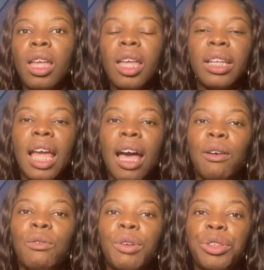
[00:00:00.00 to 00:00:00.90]

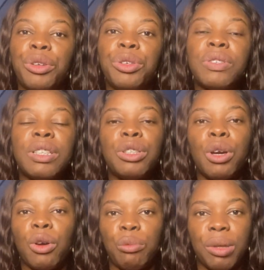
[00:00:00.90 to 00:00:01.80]
Now, when you're using your
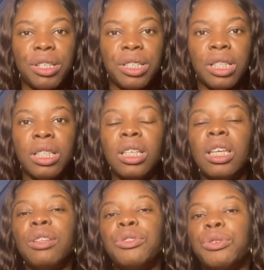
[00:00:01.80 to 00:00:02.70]
occupation
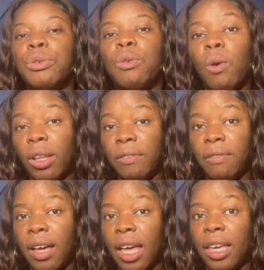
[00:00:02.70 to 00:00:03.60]
to
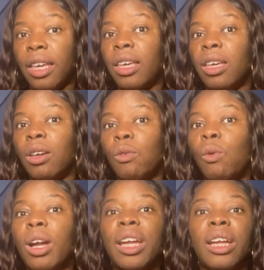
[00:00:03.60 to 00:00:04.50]
qualify,
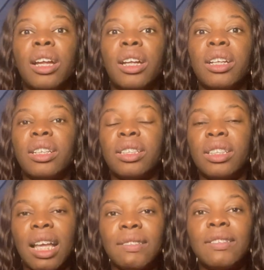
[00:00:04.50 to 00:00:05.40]
where
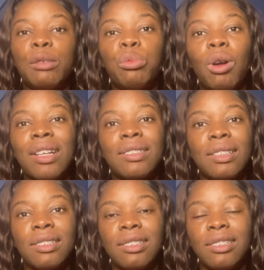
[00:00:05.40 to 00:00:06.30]
does the
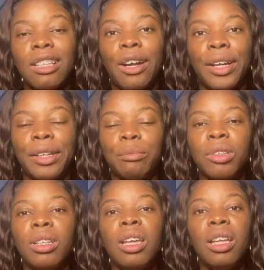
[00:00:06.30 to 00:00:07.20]
process start?
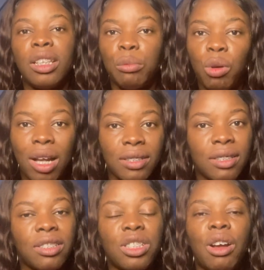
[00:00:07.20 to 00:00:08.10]
The
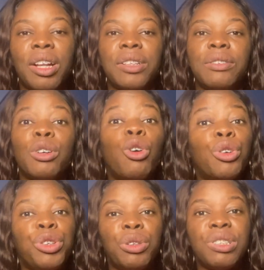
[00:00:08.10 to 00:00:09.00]
process starts
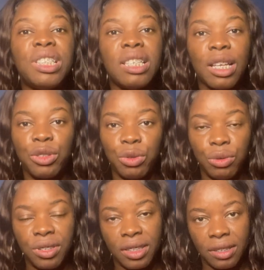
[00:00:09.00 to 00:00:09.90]
on your
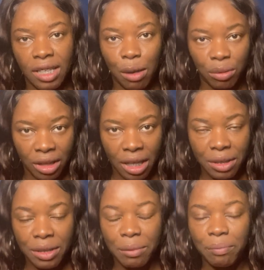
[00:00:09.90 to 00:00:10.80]
DS260 application.